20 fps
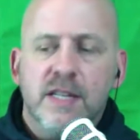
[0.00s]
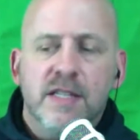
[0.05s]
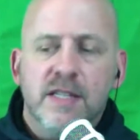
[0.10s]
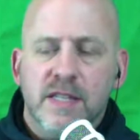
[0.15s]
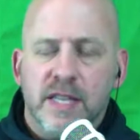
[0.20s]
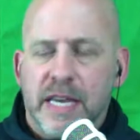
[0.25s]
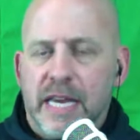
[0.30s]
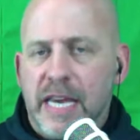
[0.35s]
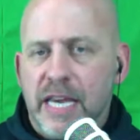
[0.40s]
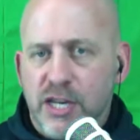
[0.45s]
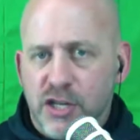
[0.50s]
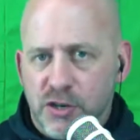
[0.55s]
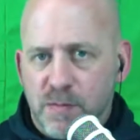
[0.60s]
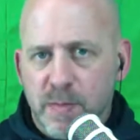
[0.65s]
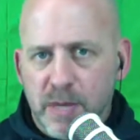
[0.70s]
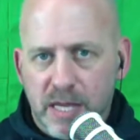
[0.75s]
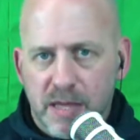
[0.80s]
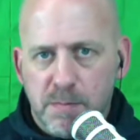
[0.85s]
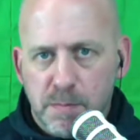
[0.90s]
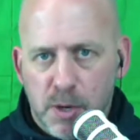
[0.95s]
like he should
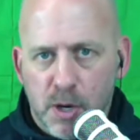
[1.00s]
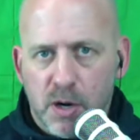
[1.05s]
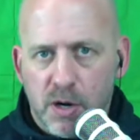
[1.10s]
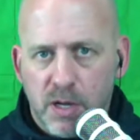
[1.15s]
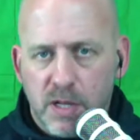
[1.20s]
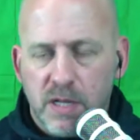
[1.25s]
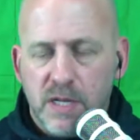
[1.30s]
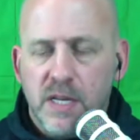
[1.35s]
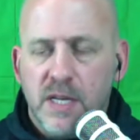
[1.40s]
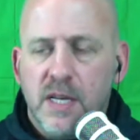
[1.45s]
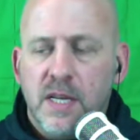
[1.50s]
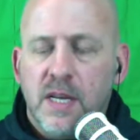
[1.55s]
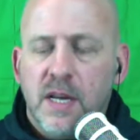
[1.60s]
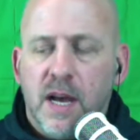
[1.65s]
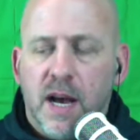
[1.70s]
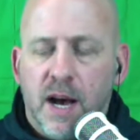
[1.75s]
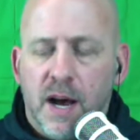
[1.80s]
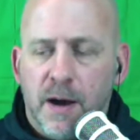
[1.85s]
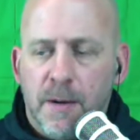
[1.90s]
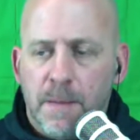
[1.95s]
be the ball.
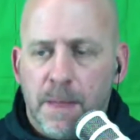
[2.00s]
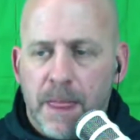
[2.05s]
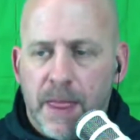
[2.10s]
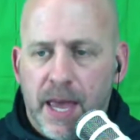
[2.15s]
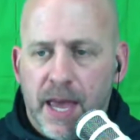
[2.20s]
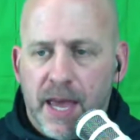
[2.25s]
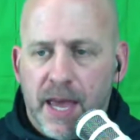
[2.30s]
And